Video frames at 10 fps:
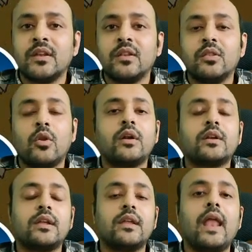
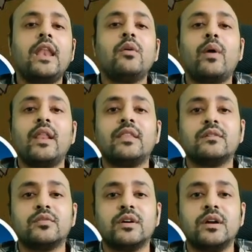Not anyone in the
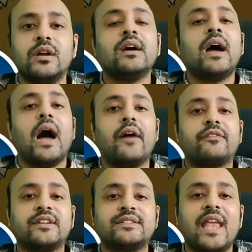world,
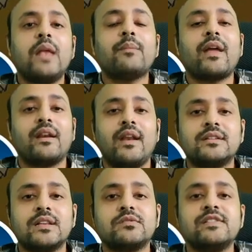after seeing my
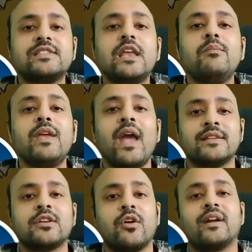credentials, will see me
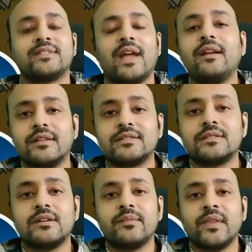as a rocket scientist.
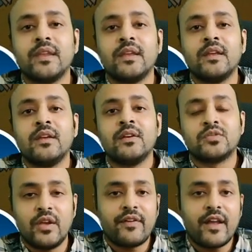So
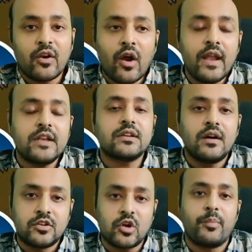if I write
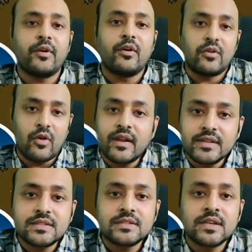a topic on
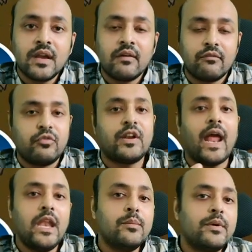rockets, would
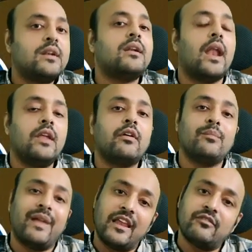anyone
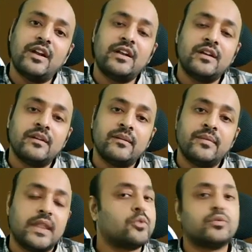believe it?
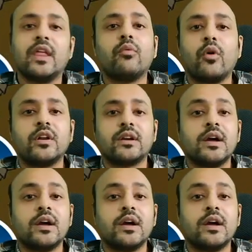No, they won't.